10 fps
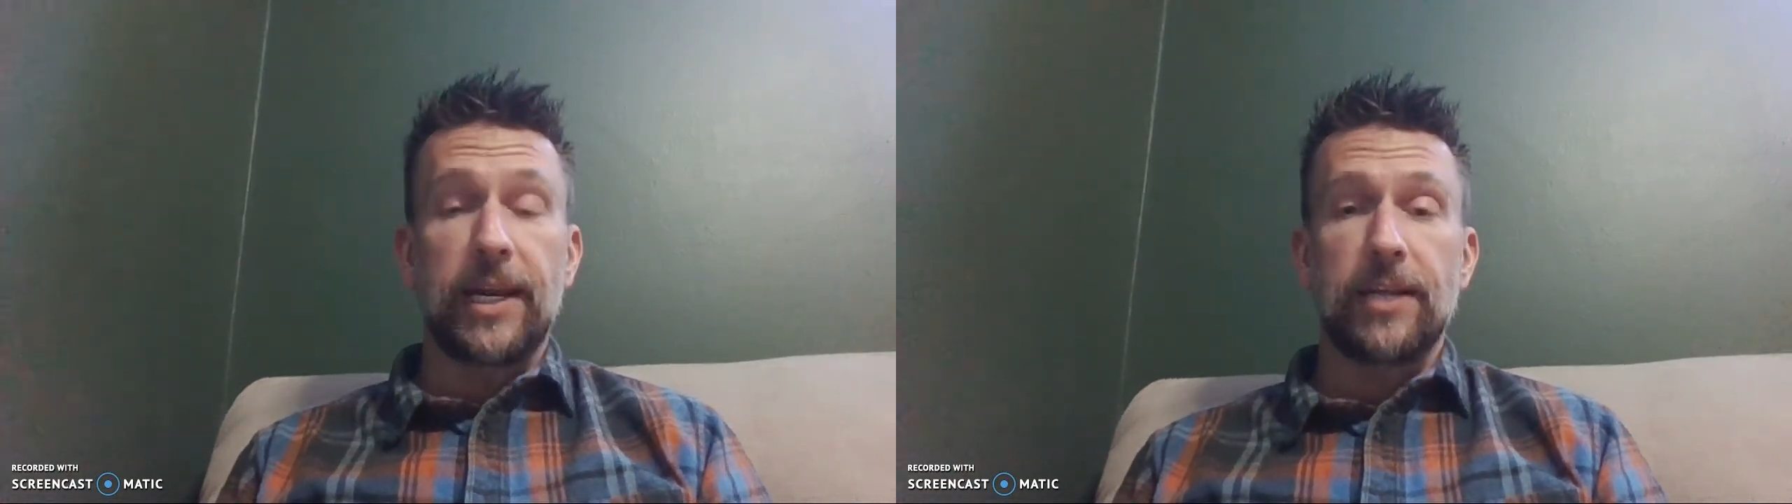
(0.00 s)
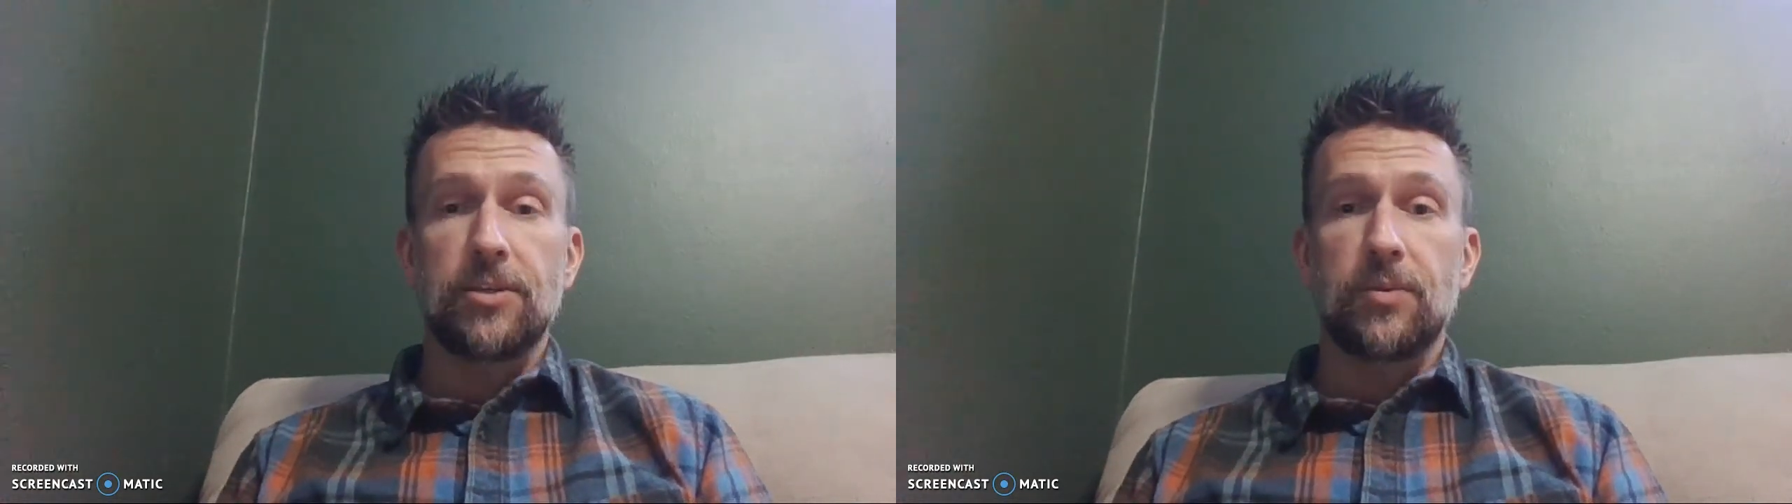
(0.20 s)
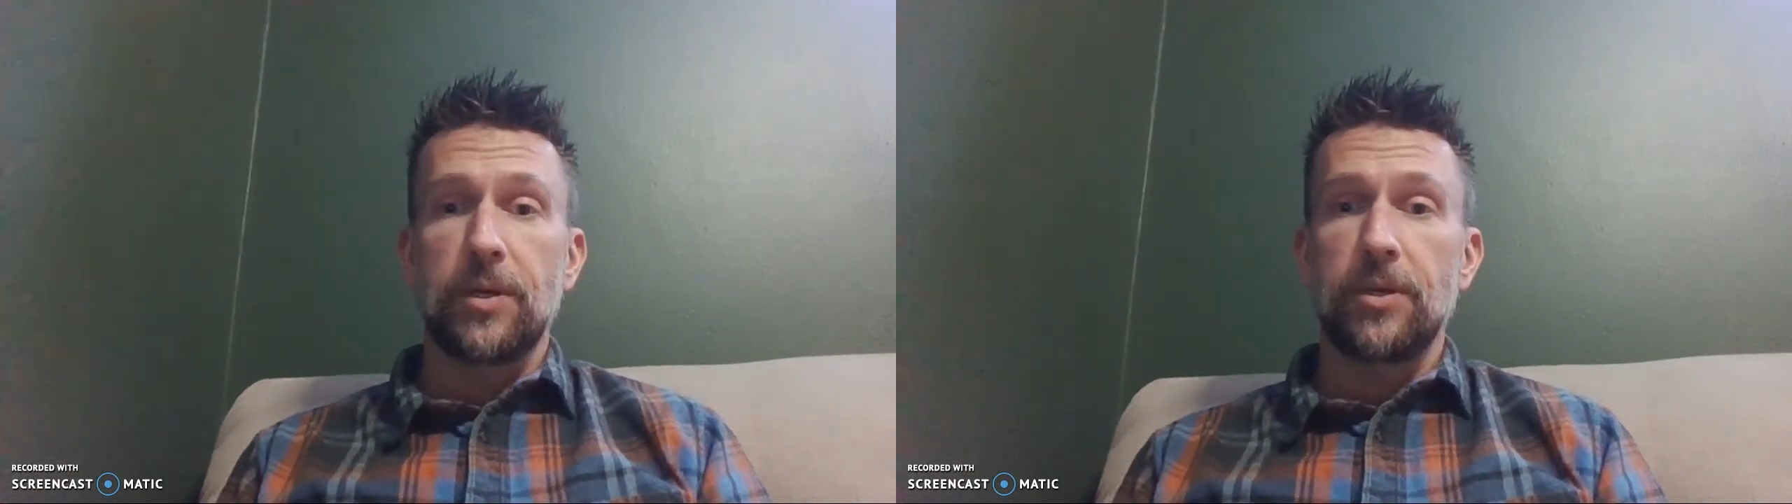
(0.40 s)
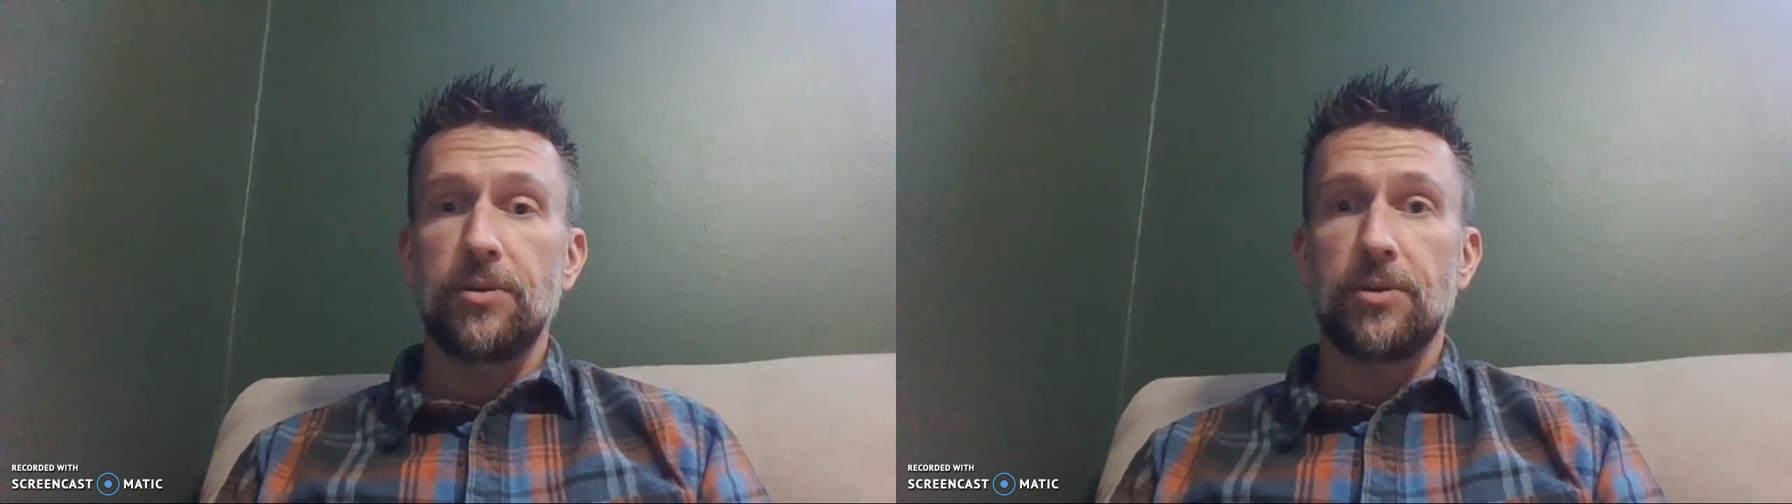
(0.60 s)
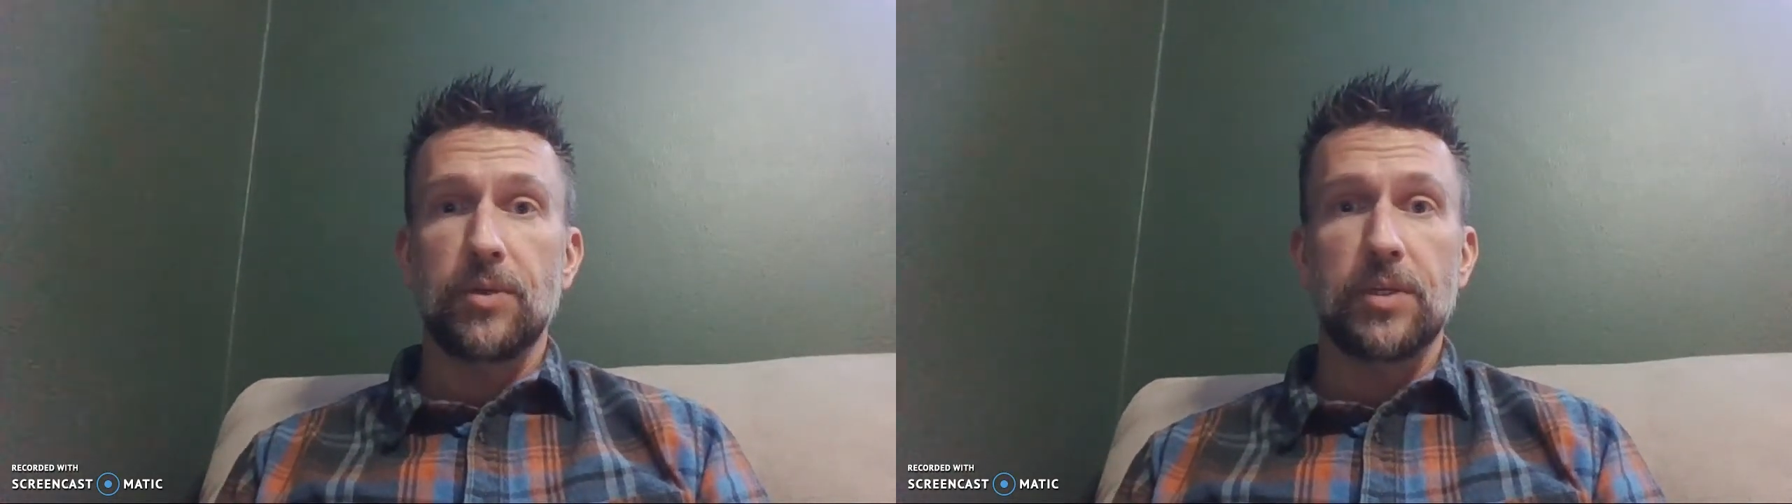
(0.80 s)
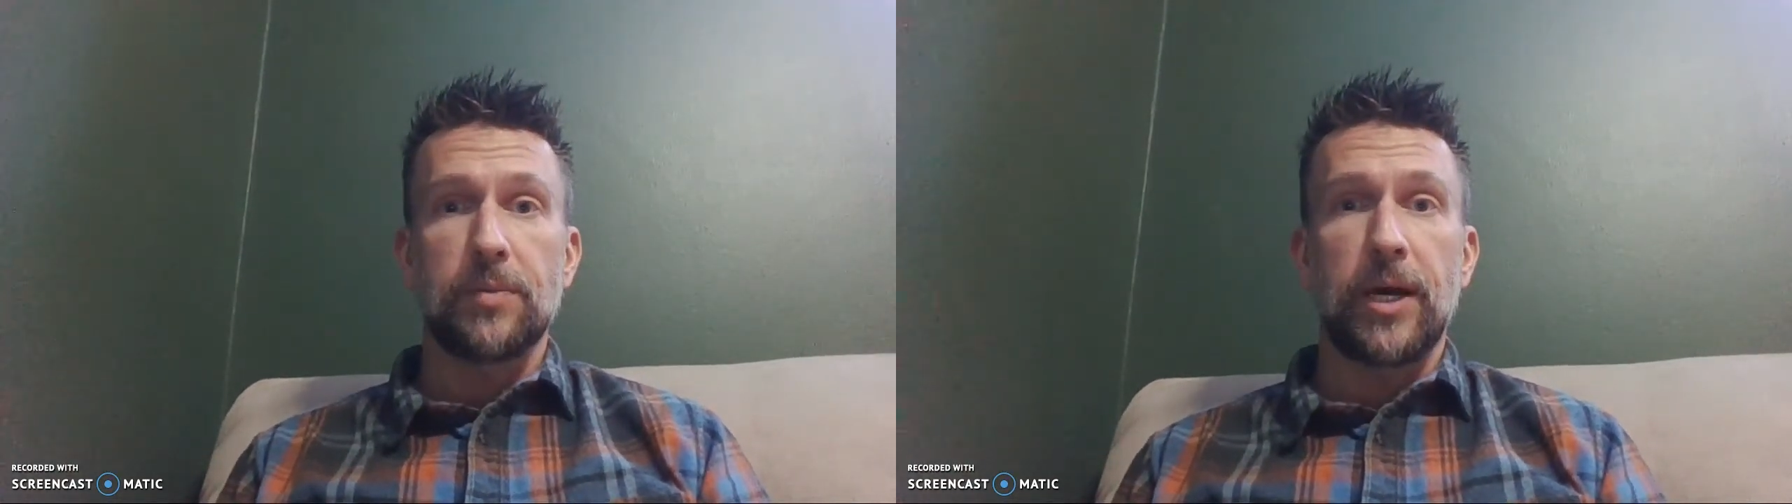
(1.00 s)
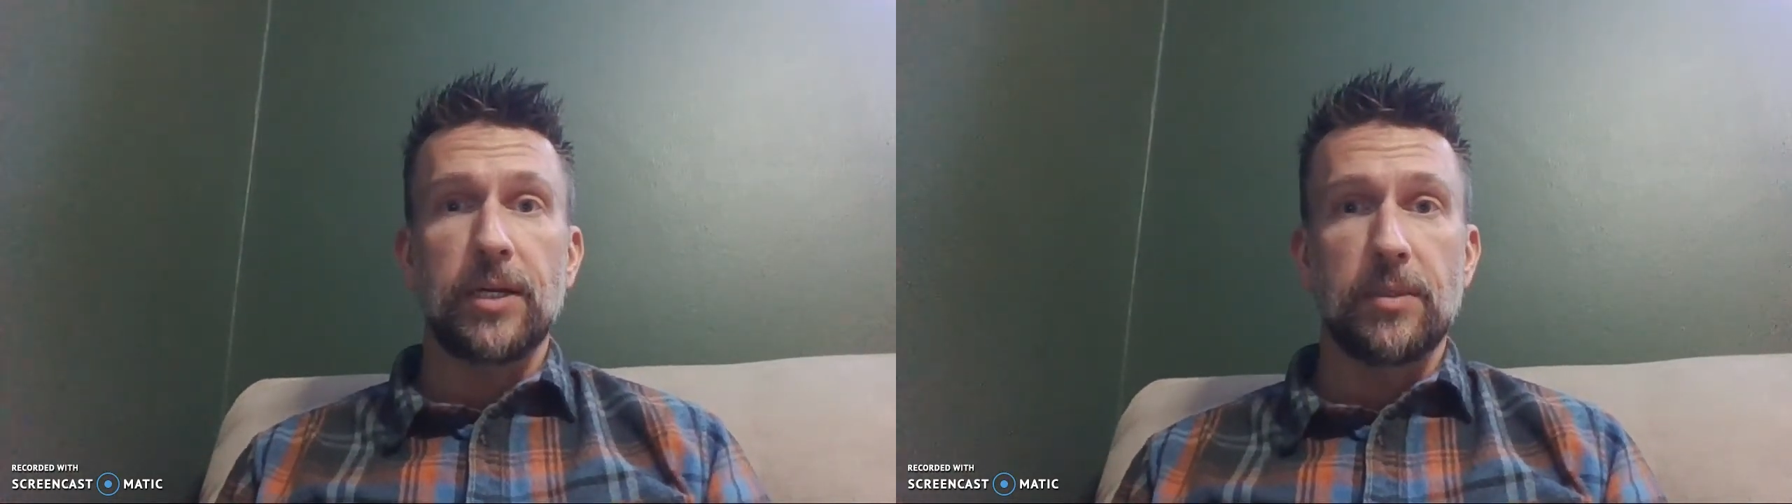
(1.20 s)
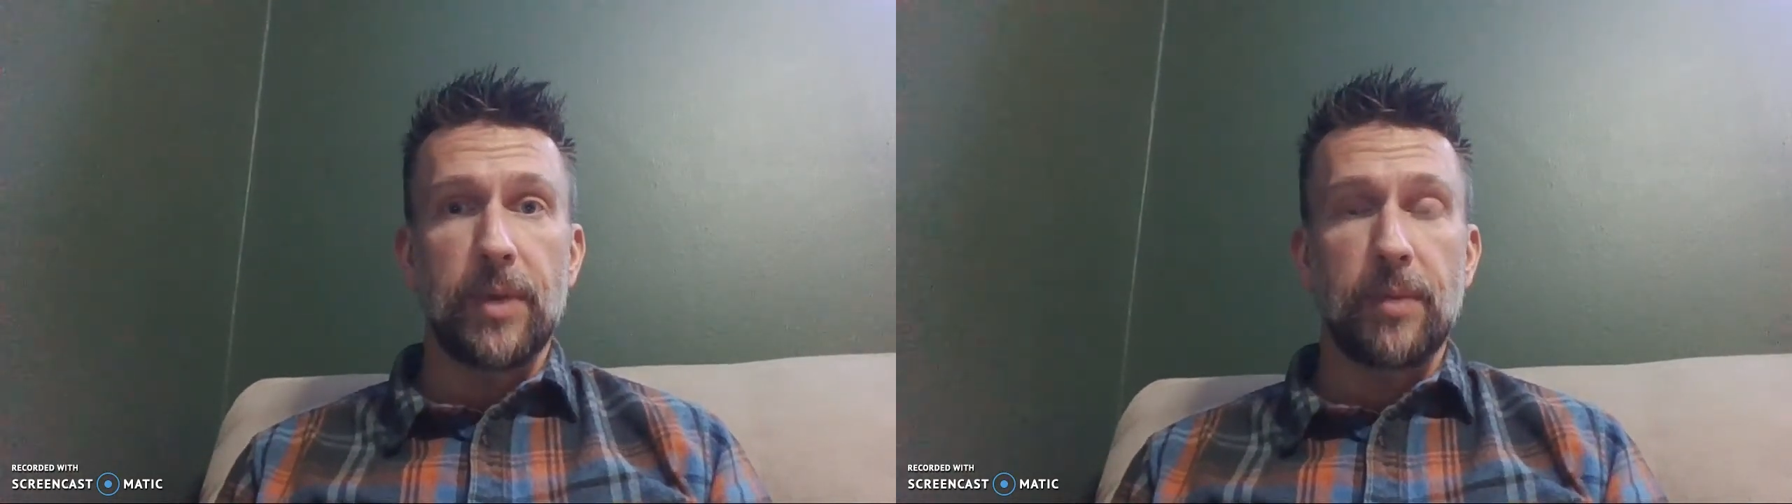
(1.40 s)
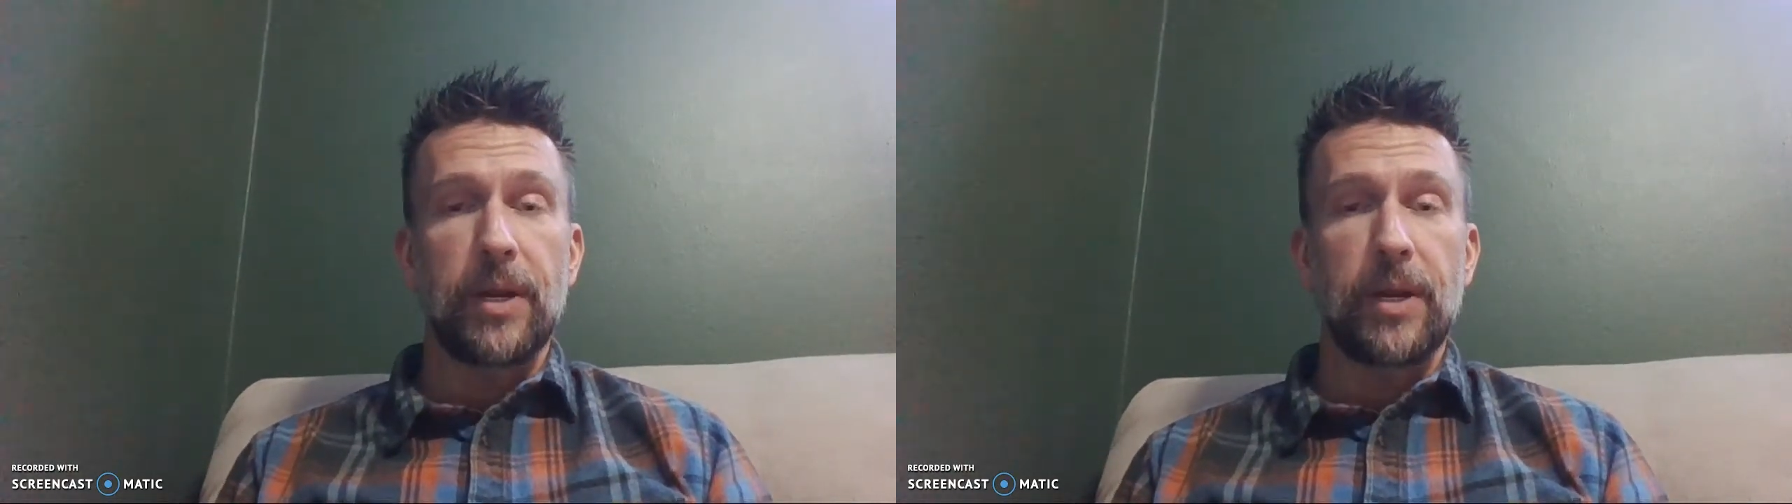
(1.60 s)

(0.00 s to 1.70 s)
and I just want you to respond to me,